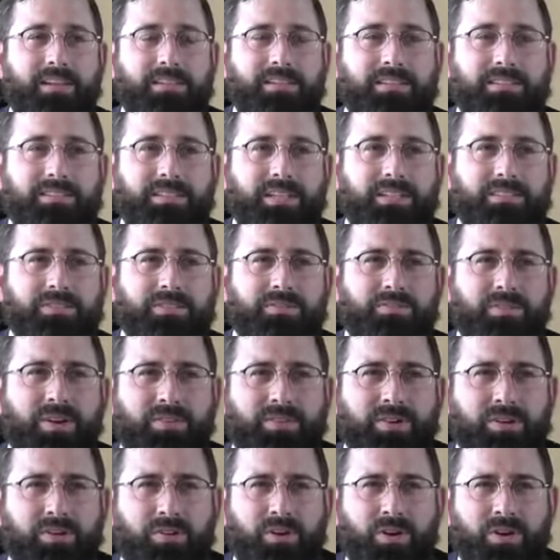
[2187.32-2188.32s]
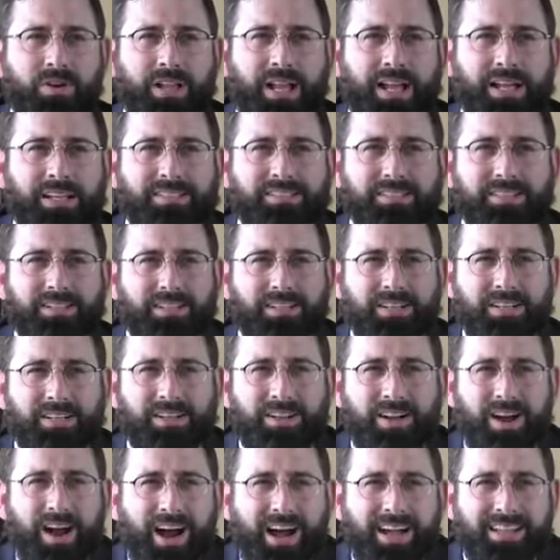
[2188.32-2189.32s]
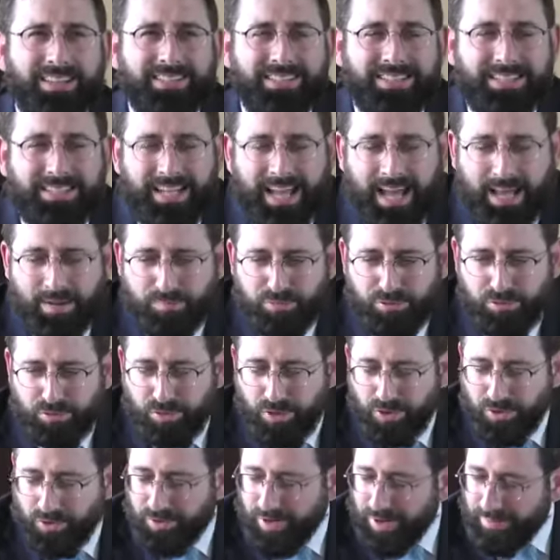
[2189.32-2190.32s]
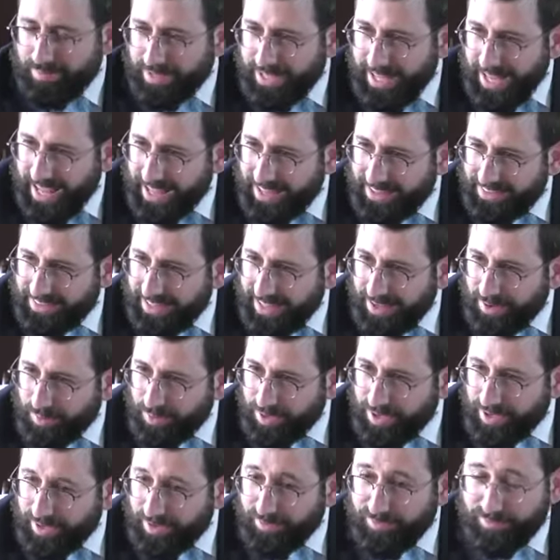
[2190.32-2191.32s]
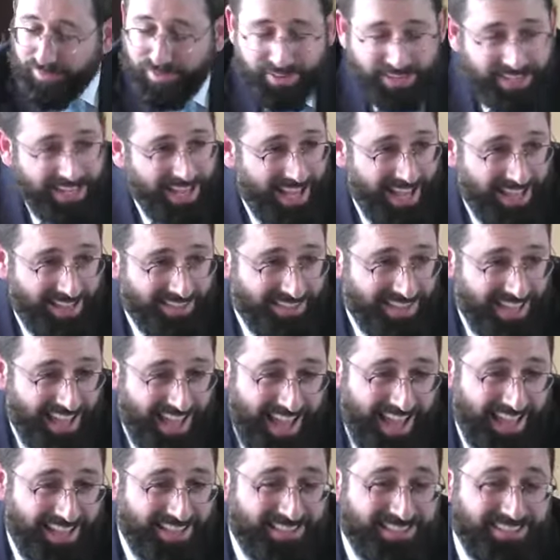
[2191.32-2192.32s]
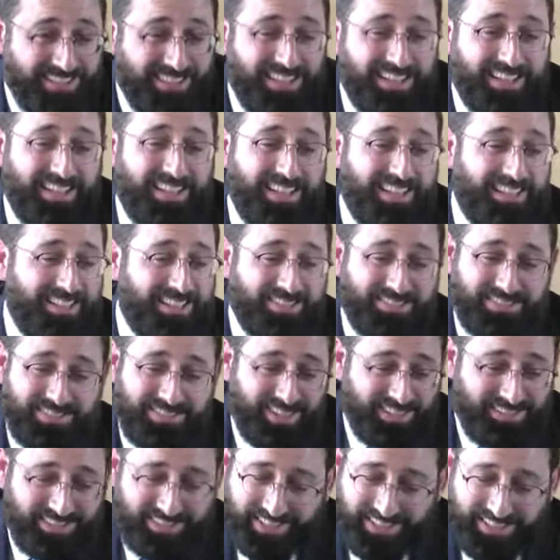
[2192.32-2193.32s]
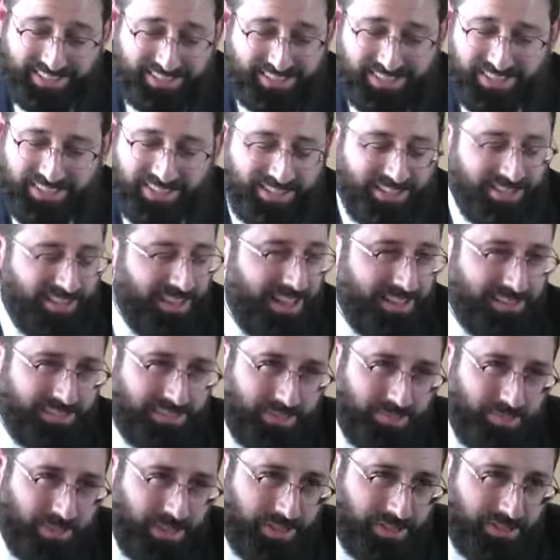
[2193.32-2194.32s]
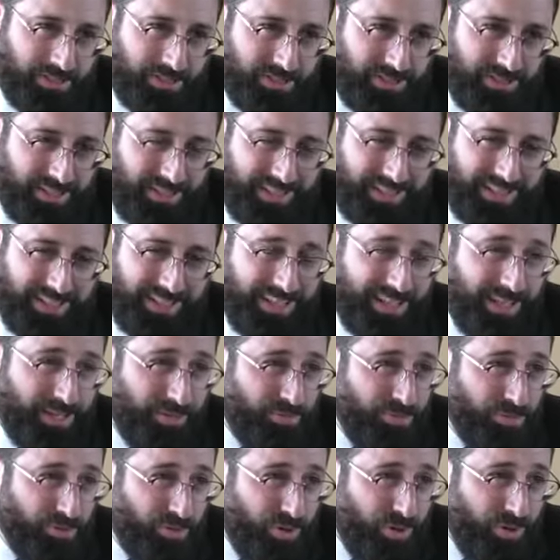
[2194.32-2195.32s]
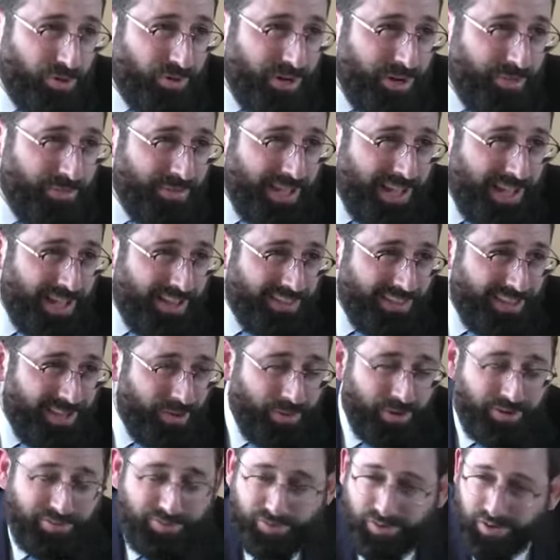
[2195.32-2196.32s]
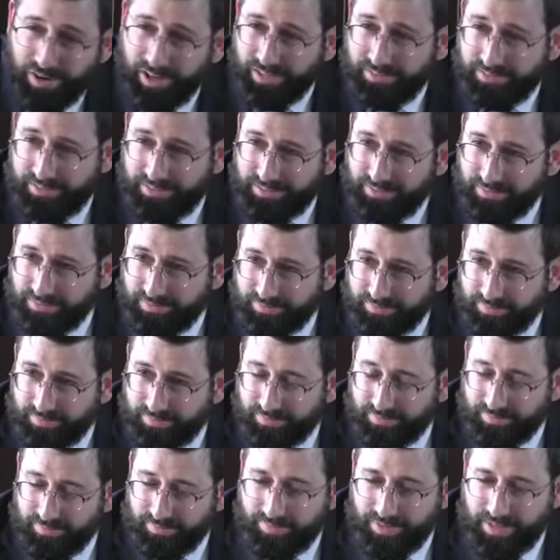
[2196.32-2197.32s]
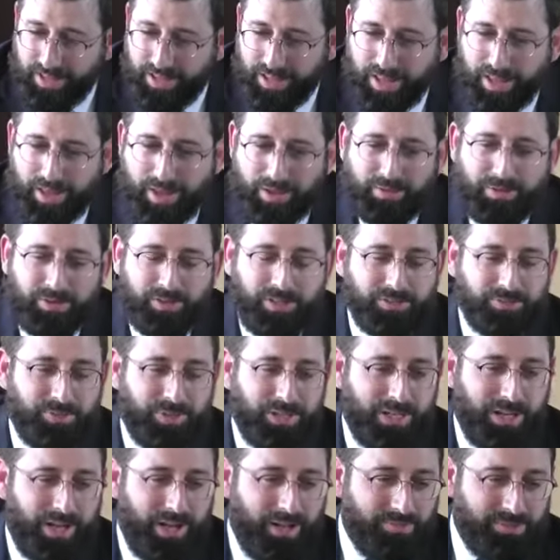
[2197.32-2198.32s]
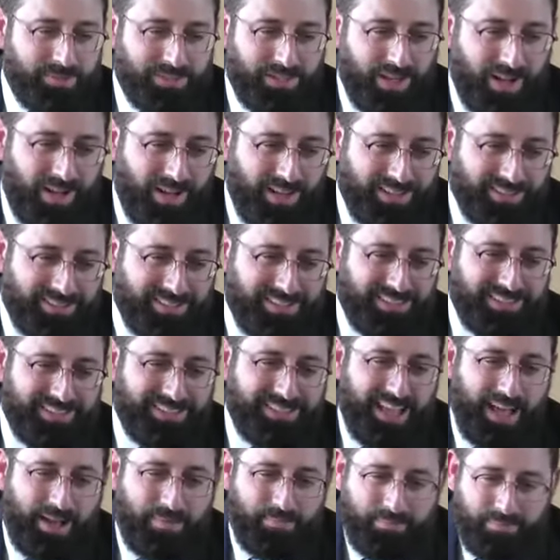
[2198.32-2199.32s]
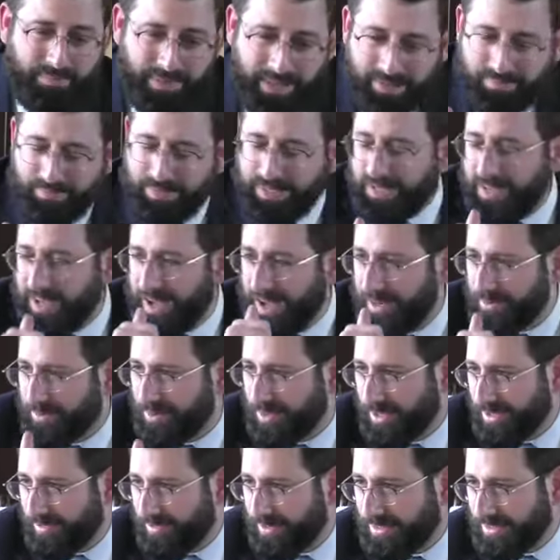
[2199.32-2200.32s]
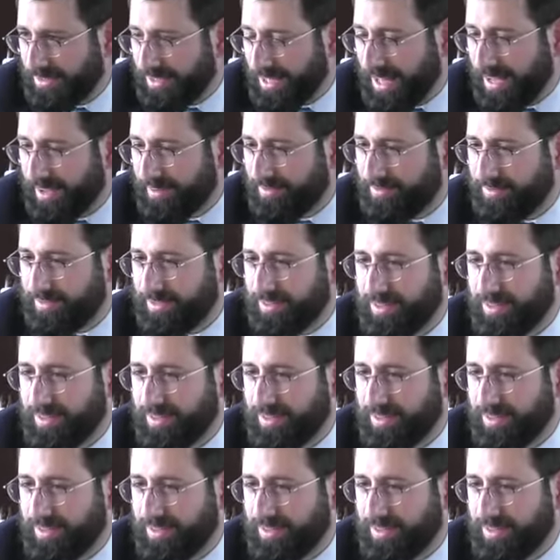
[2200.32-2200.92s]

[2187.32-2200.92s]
Says Rav David Kronglass, God did not program the ant that way for the ant. The ant doesn't need to collect so much. He programmed the ant that way for us. Because when it comes to us, it's not maybe God will give us life.